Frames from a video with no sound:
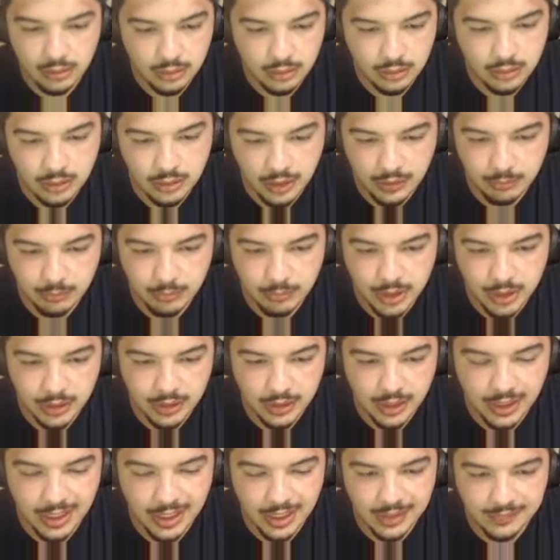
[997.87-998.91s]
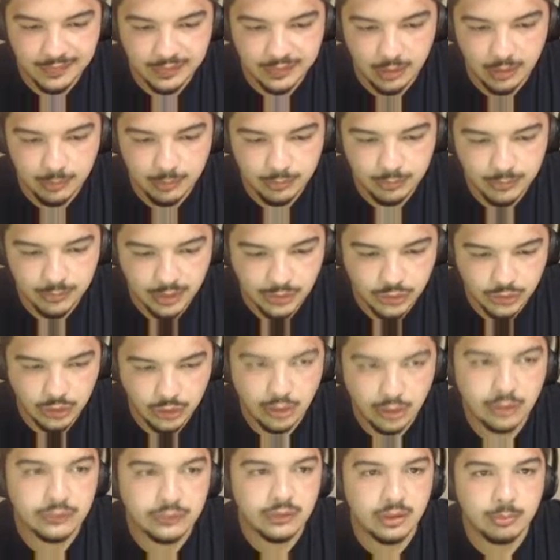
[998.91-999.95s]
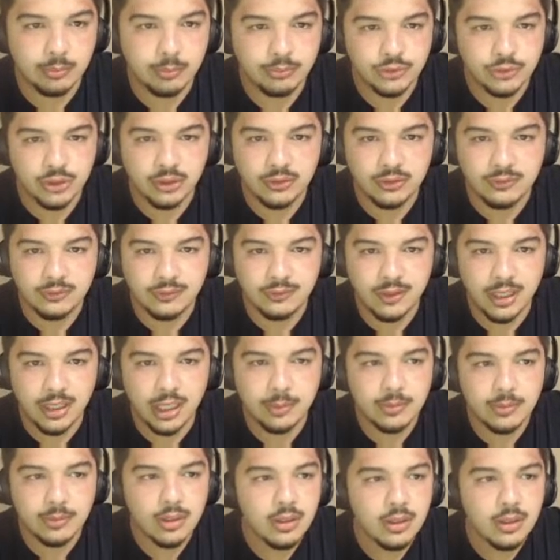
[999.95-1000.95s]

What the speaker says: That adds up. That chalks up just fine.